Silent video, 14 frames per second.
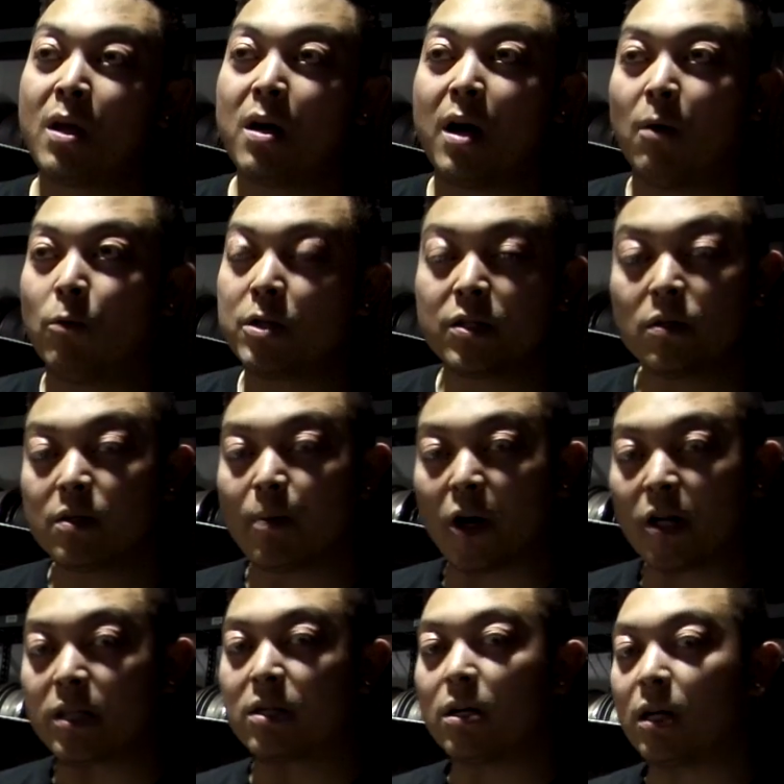once those
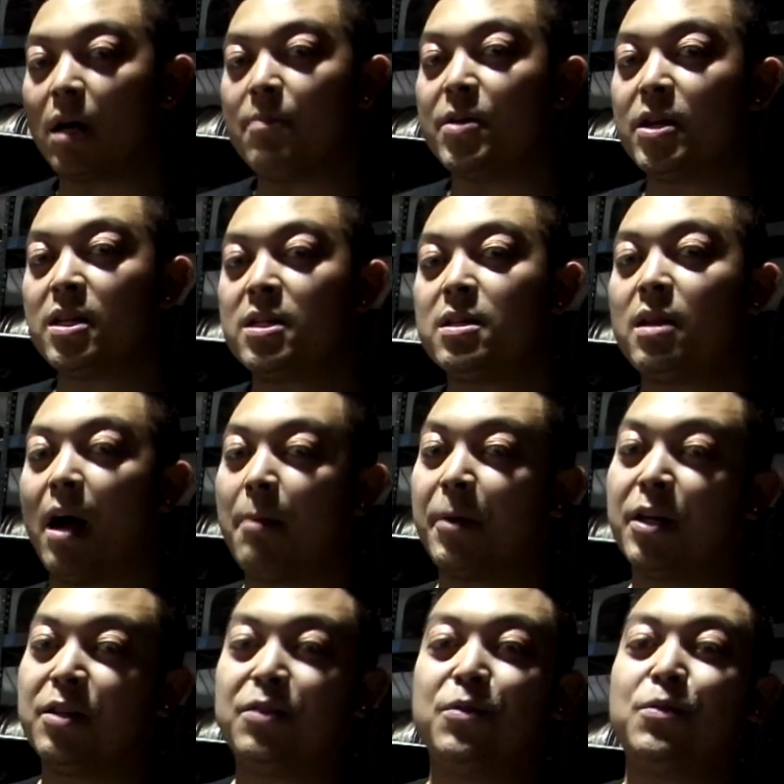parts start coming in, I'm going
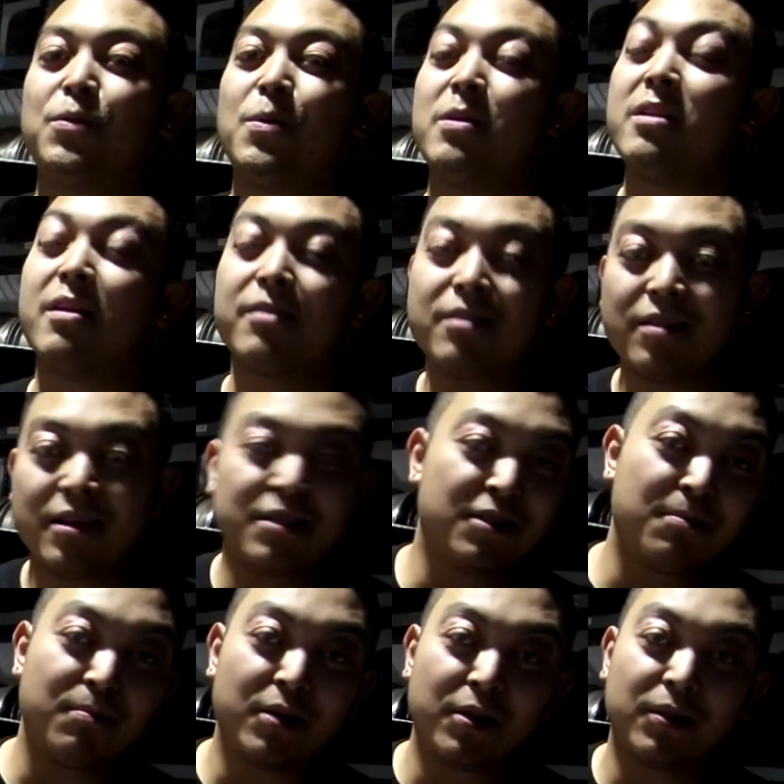to do another engine
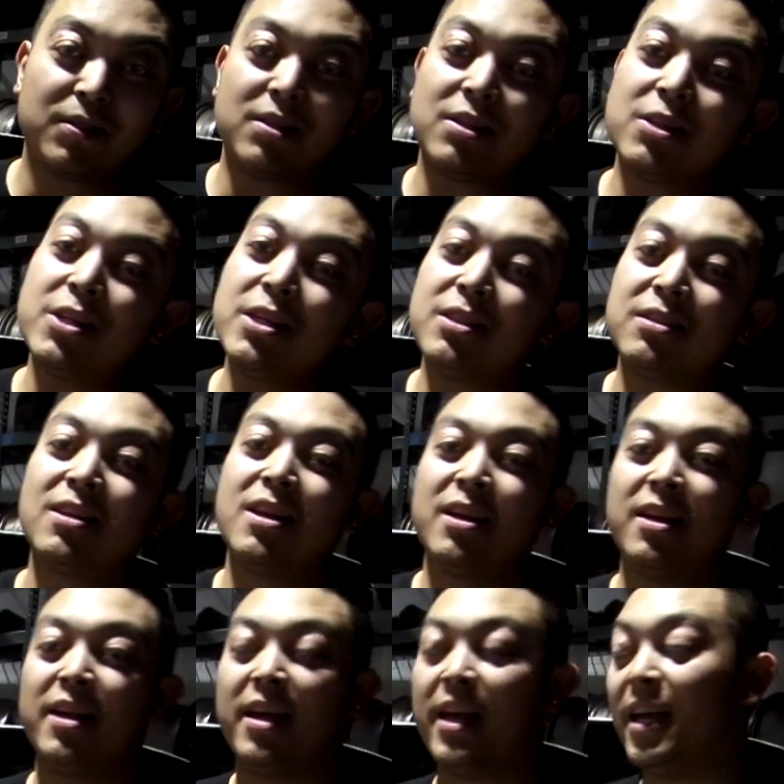build series,
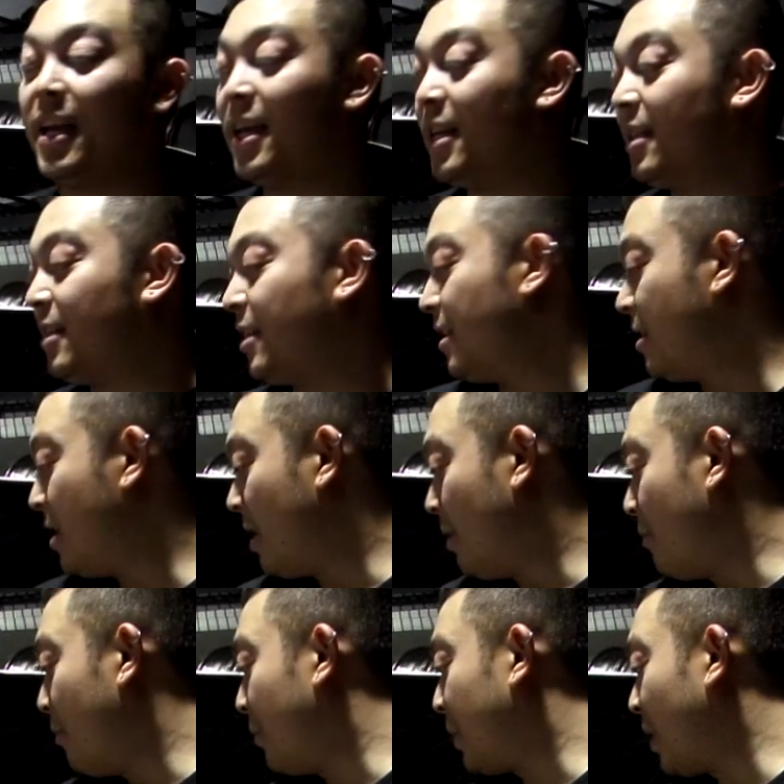and
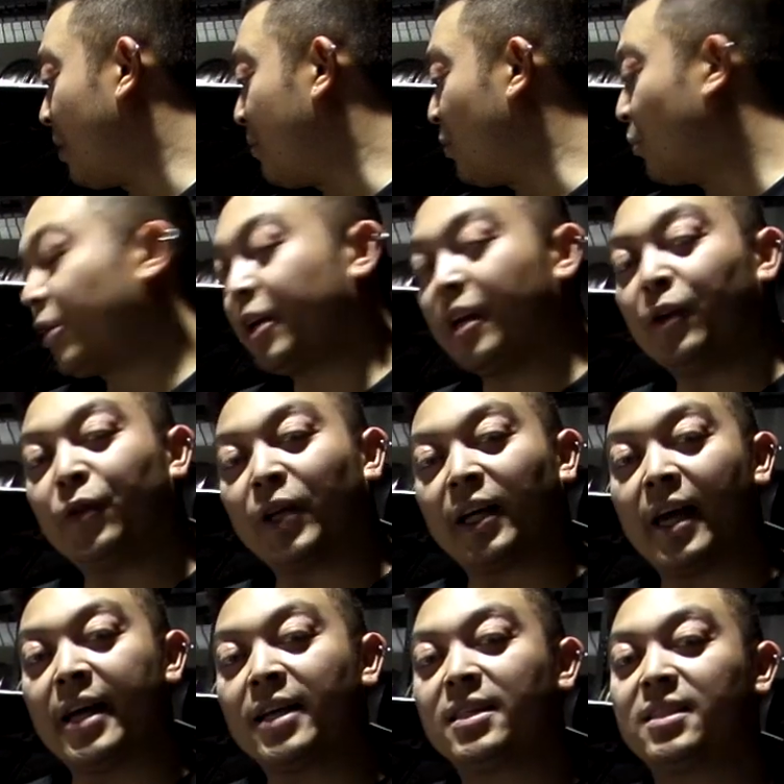we're going to be working out the
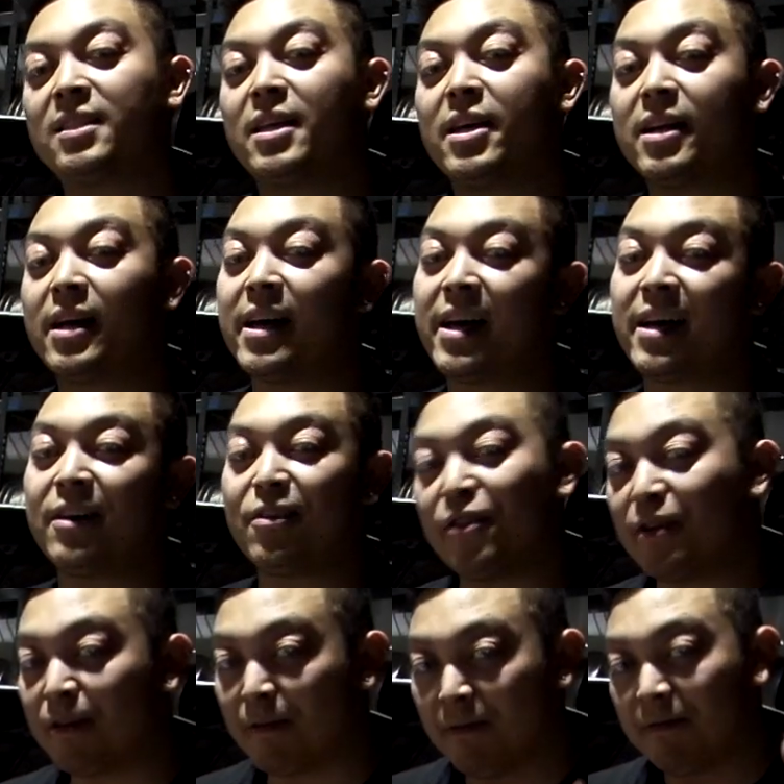kinks that I had on the
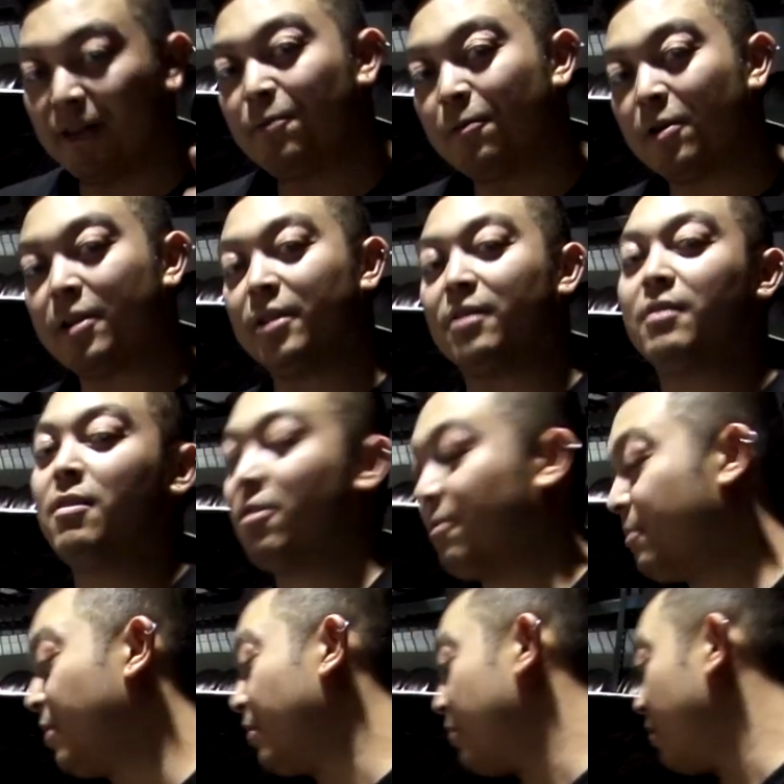V1
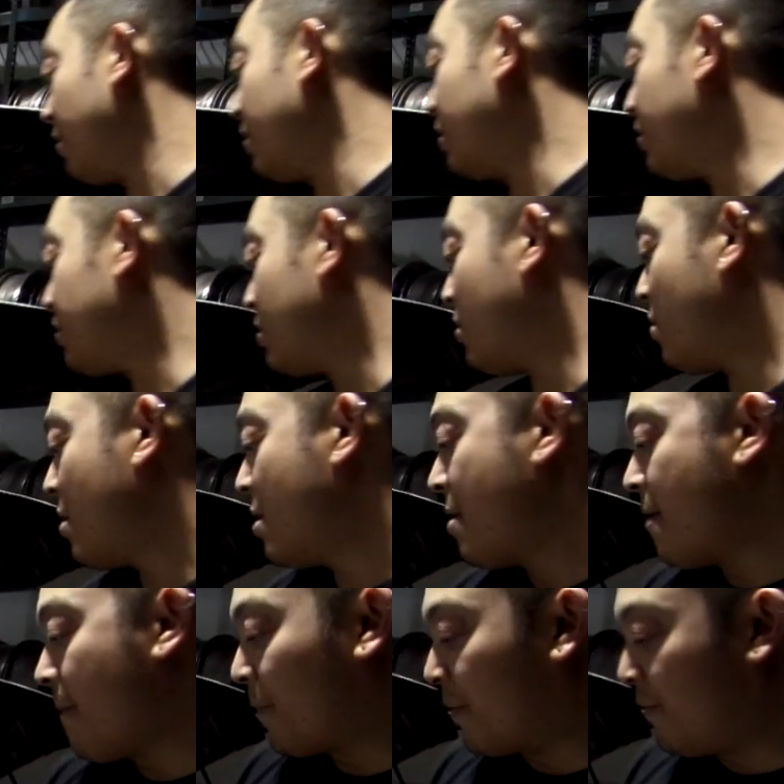RB30. So
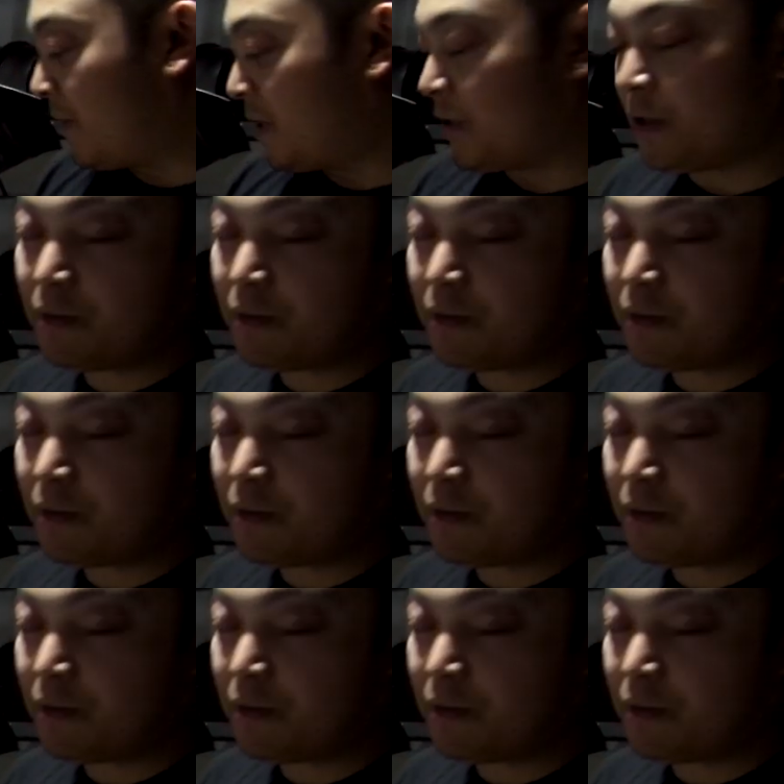the V2